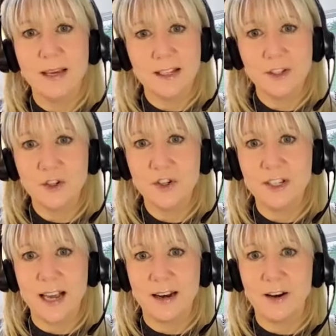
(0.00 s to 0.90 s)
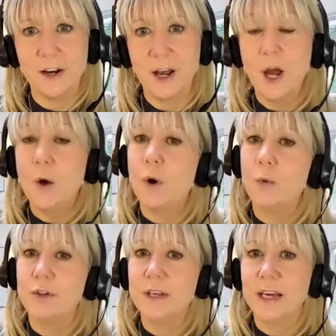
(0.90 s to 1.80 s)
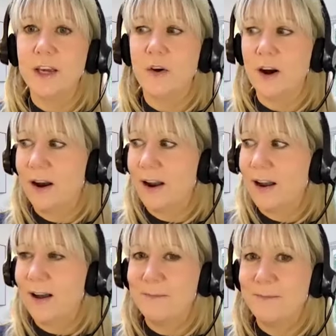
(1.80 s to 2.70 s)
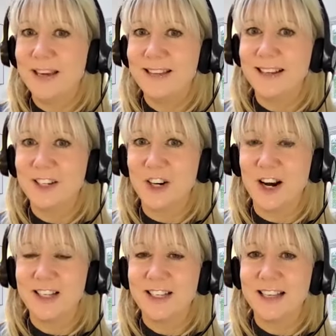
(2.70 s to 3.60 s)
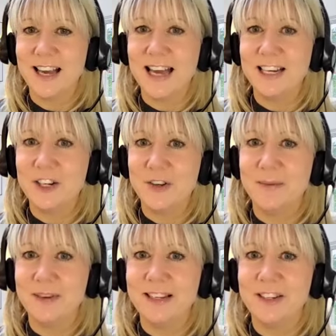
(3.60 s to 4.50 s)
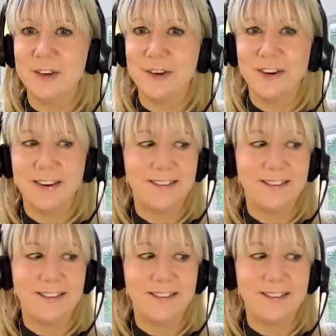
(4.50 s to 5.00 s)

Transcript: Eastern Standard, where we'll take your basic charts and turn them into